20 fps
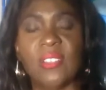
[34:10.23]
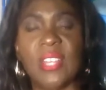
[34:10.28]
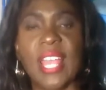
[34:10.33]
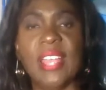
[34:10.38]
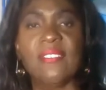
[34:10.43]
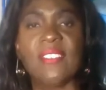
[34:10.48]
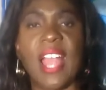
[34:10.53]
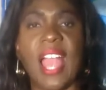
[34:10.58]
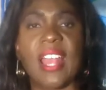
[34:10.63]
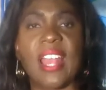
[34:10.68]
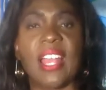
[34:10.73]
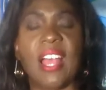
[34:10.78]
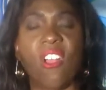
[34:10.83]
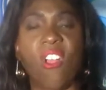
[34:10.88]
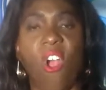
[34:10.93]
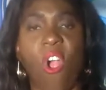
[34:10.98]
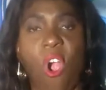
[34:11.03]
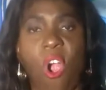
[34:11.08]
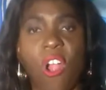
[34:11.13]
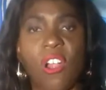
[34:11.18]
They've got an
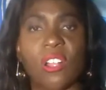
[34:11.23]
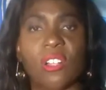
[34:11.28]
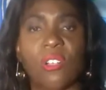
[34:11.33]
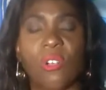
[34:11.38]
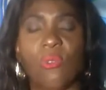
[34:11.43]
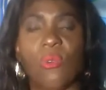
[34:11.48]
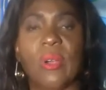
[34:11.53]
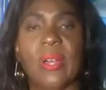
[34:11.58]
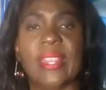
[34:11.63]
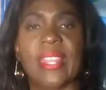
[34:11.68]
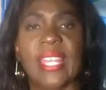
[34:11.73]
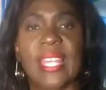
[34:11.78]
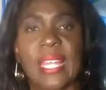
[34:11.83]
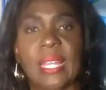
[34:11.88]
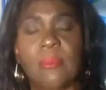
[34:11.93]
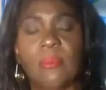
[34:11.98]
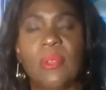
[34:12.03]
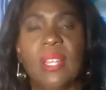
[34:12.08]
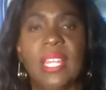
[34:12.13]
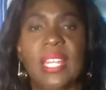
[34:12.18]
article with
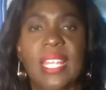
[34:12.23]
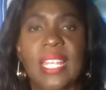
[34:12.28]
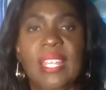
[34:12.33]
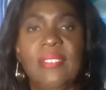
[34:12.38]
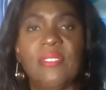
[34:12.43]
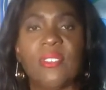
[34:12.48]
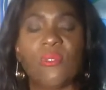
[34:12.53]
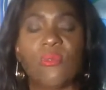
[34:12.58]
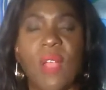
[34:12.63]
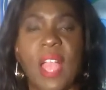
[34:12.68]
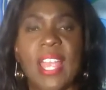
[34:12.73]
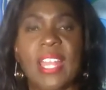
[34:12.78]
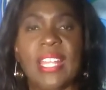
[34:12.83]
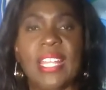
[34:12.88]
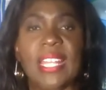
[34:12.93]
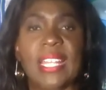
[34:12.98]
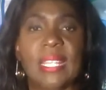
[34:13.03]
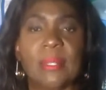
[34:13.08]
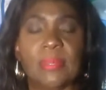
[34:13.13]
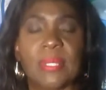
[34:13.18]
him even writing
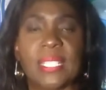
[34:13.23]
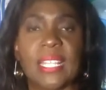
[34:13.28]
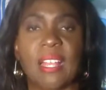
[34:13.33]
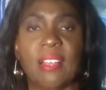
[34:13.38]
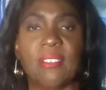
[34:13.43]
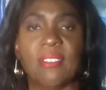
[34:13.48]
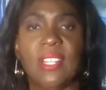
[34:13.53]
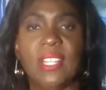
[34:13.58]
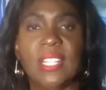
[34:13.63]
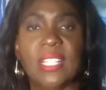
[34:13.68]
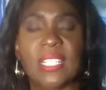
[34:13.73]
it himself,